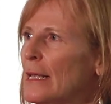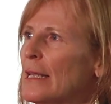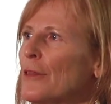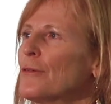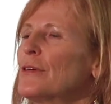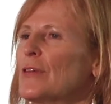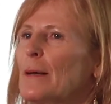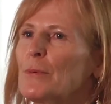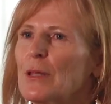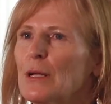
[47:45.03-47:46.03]
Another
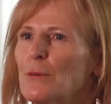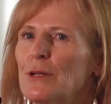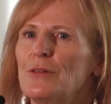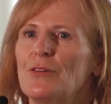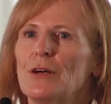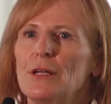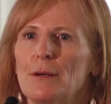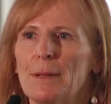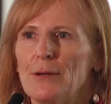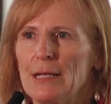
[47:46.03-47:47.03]
example that I wanted to tell
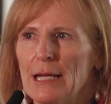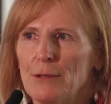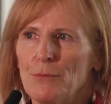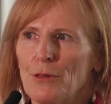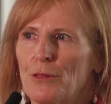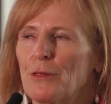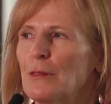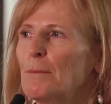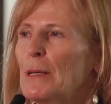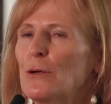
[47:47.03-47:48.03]
you about, again,
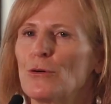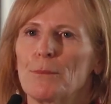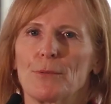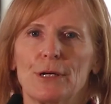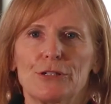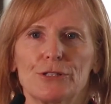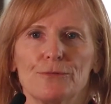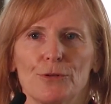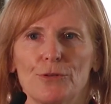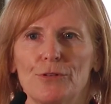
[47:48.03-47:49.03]
with the big
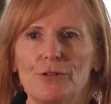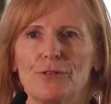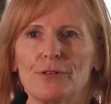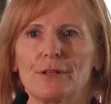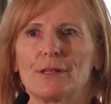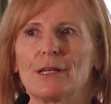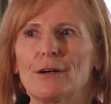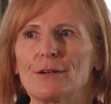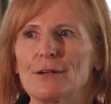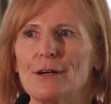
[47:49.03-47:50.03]
corporation versus
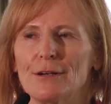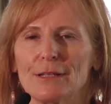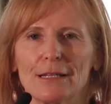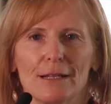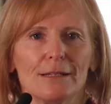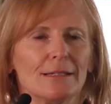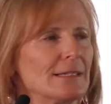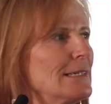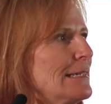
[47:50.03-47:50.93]
our little